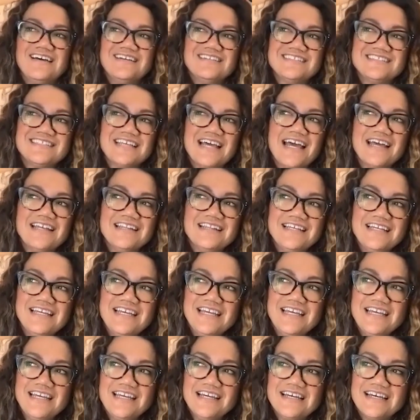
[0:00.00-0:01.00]

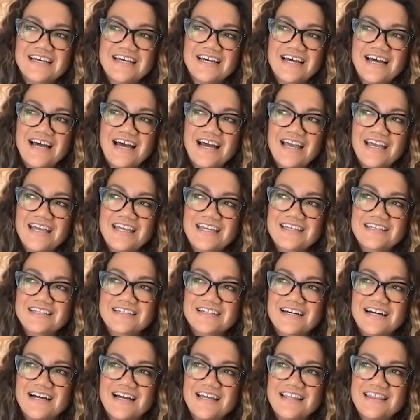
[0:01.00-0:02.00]
sadly
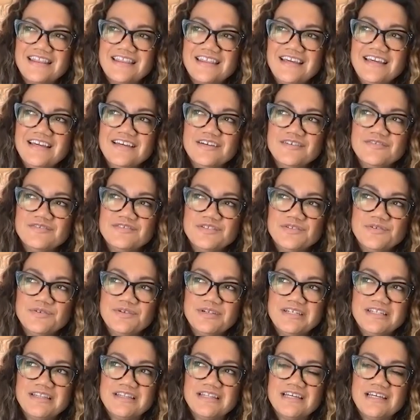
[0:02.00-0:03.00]
i i think of
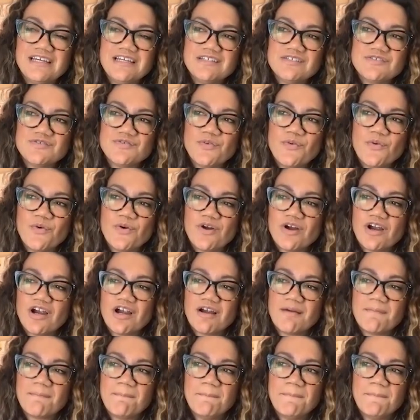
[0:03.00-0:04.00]
doing things
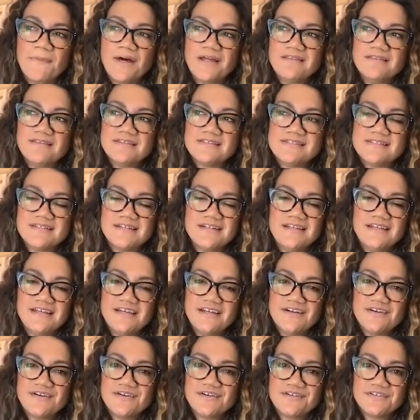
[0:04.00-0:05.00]
for months and
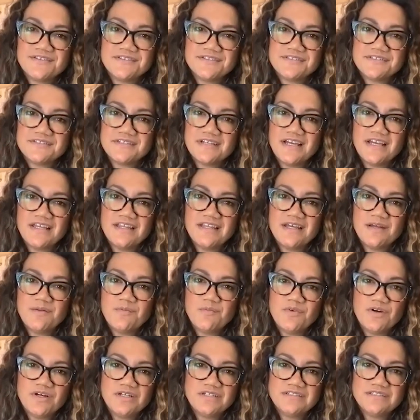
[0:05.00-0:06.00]
years and then
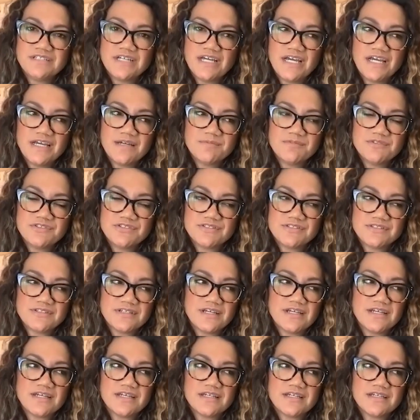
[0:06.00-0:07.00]
one day i'm just
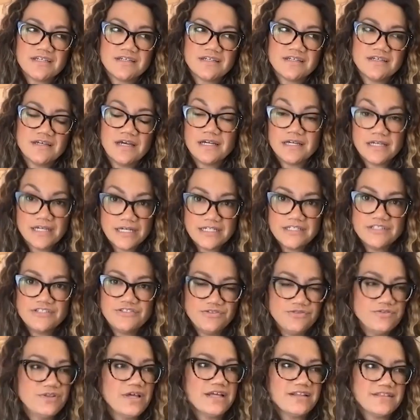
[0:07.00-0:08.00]
like I got to
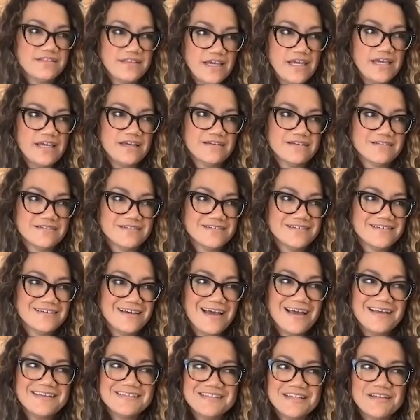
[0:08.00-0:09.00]
do that thing
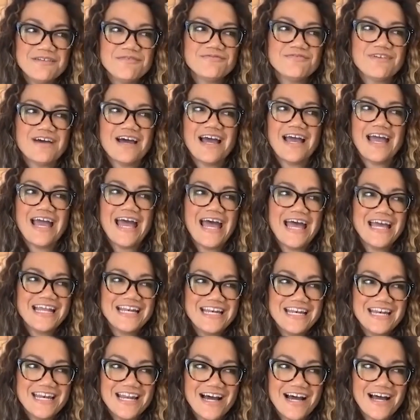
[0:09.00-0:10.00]
as if I
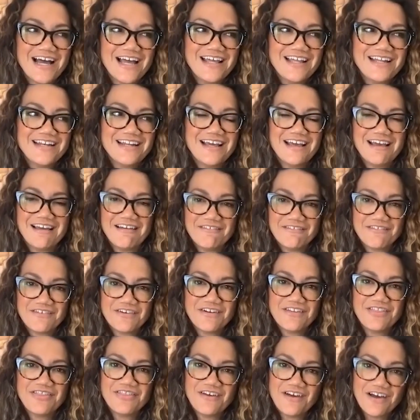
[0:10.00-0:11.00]
had not
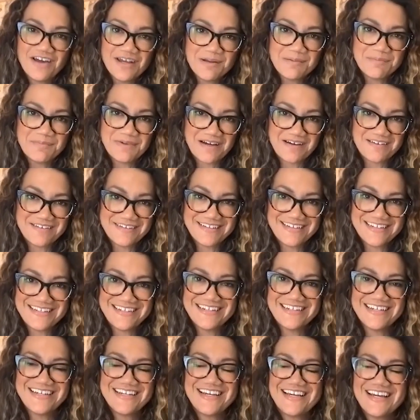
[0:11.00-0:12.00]
ever thought about it.
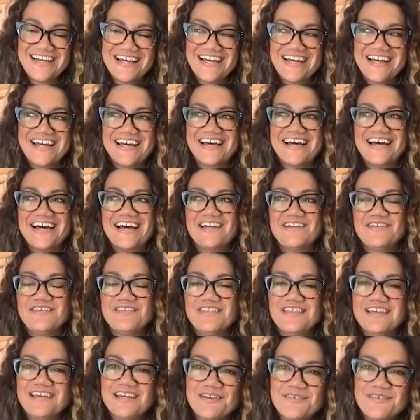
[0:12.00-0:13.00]
I don't think